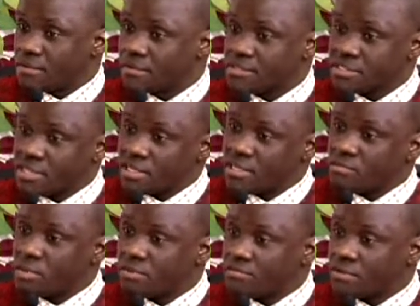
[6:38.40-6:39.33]
Starting
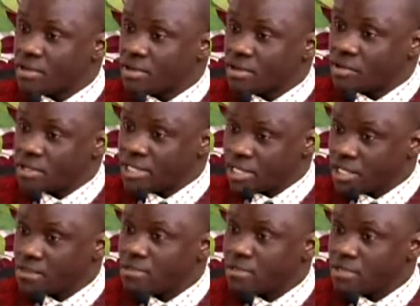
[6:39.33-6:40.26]
with
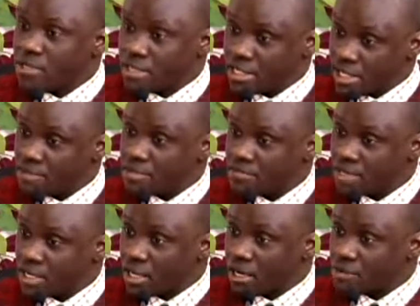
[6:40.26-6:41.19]
renaming
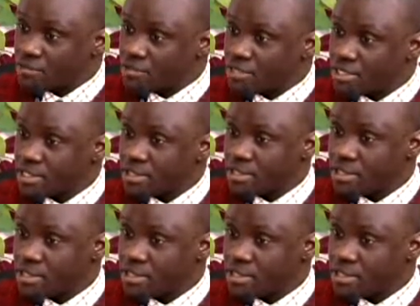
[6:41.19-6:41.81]
the country,